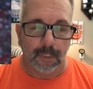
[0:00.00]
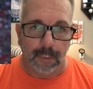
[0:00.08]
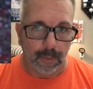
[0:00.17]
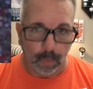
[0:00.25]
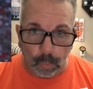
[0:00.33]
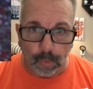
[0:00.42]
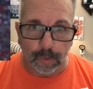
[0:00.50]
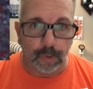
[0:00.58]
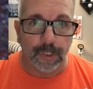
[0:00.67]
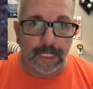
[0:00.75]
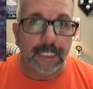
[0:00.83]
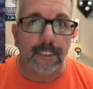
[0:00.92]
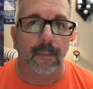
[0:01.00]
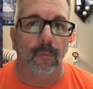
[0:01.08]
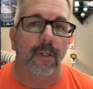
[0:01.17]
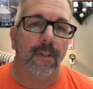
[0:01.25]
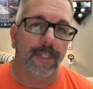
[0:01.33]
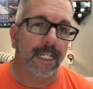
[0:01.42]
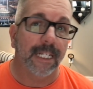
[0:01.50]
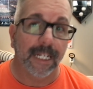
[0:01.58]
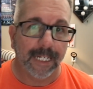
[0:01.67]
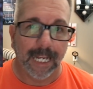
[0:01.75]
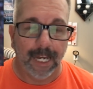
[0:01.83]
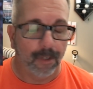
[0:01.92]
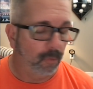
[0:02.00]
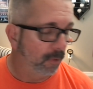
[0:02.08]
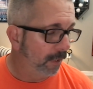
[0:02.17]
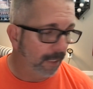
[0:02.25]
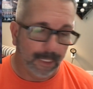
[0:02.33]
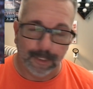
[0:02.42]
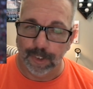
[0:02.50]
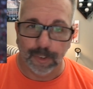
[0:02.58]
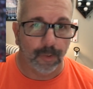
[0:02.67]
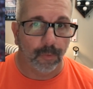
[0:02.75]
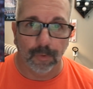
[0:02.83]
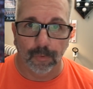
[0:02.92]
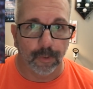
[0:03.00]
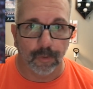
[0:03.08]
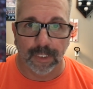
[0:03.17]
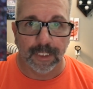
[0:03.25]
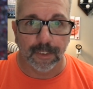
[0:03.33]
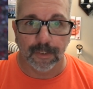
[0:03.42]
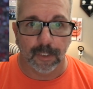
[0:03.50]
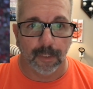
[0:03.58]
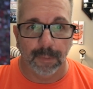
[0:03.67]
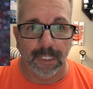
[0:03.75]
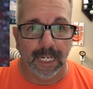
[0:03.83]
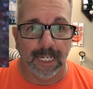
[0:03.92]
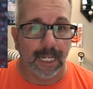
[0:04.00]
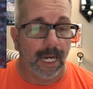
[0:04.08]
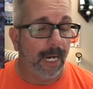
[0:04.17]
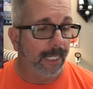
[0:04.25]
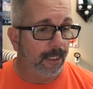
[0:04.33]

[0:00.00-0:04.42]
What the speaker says: The Orioles need someone that they can count on, and I just don't know that Grayson's going to be that guy.